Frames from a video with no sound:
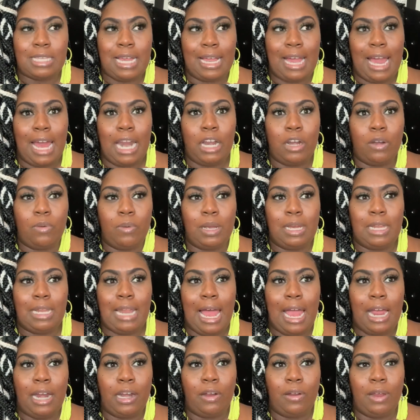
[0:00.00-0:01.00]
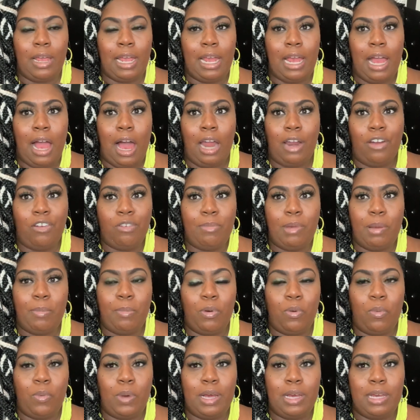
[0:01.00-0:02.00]
I got in the recliner. And all I
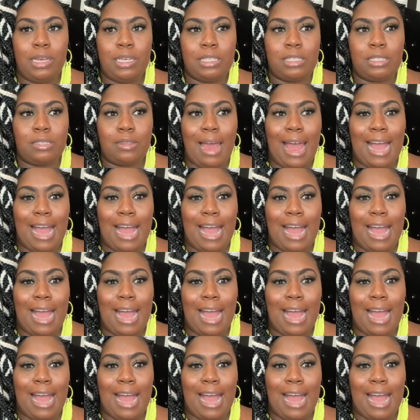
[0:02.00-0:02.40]
remember was